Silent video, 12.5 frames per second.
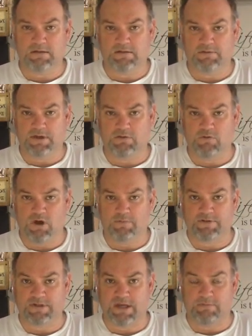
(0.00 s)
the
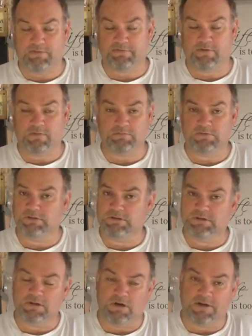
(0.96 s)
aromas are coming from.
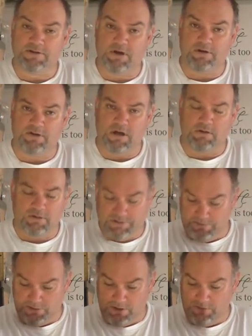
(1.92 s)
I don't know, I
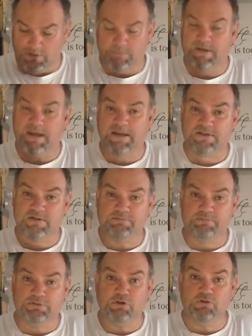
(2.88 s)
just know that I'm getting some
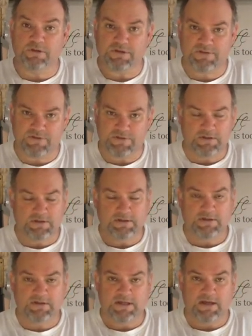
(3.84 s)
blueness
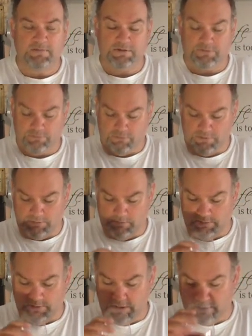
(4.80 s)
coming through there
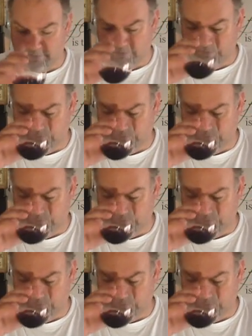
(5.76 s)
on the nose.